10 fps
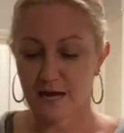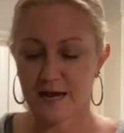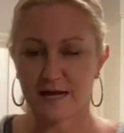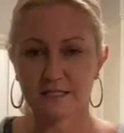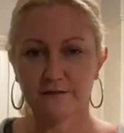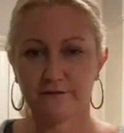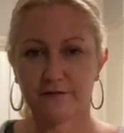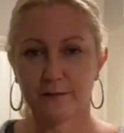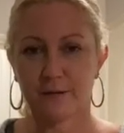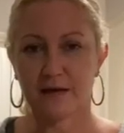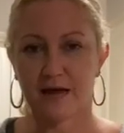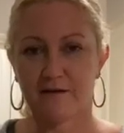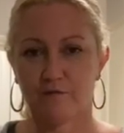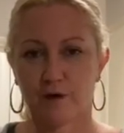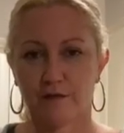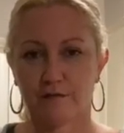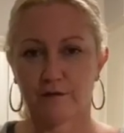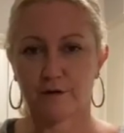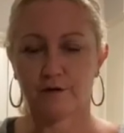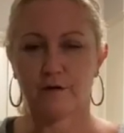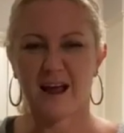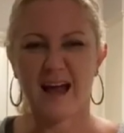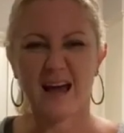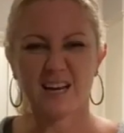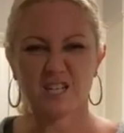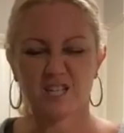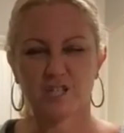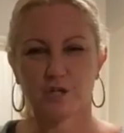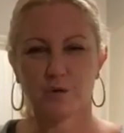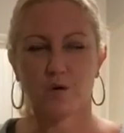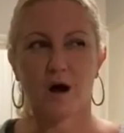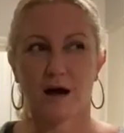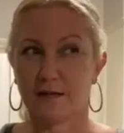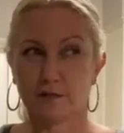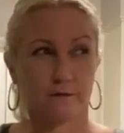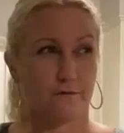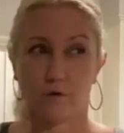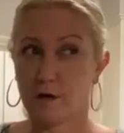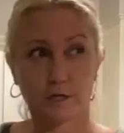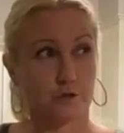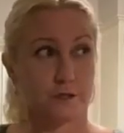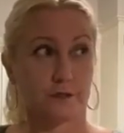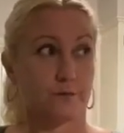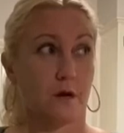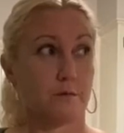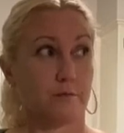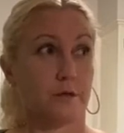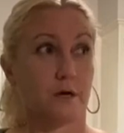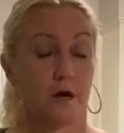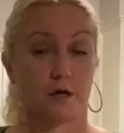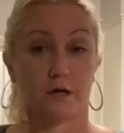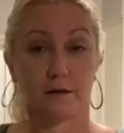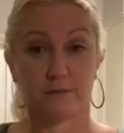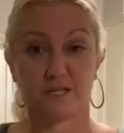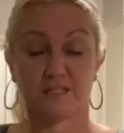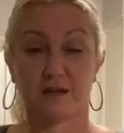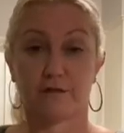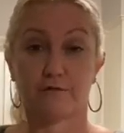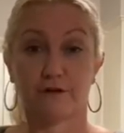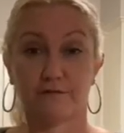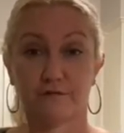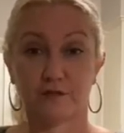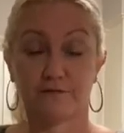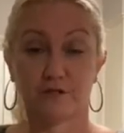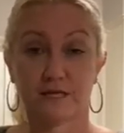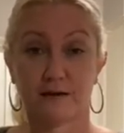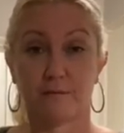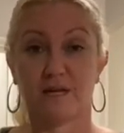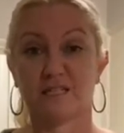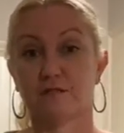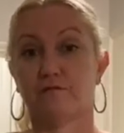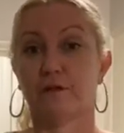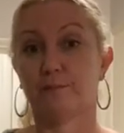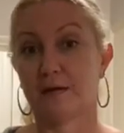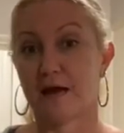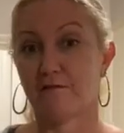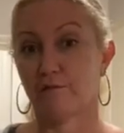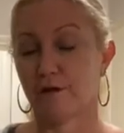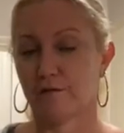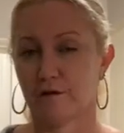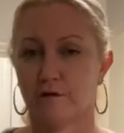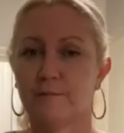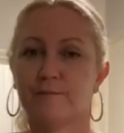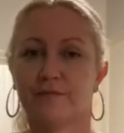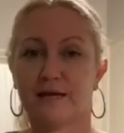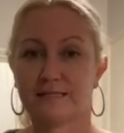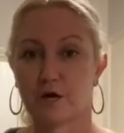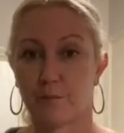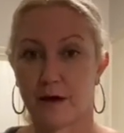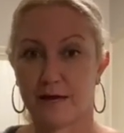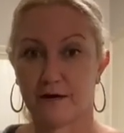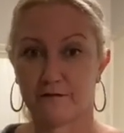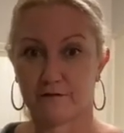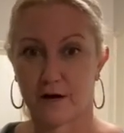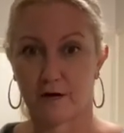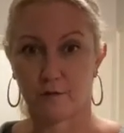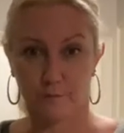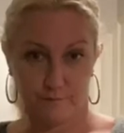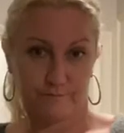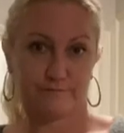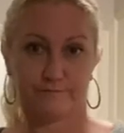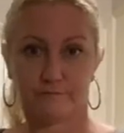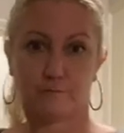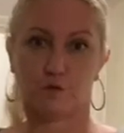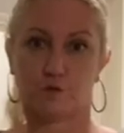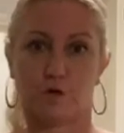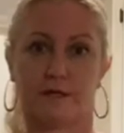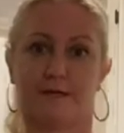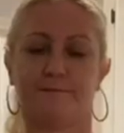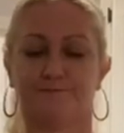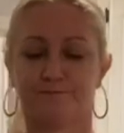I had to flip it halfway through. I had it too high, so 400 is probably not good. I'm gonna say 350 for 10 minutes, flip it halfway through. That's how my air fryer was working.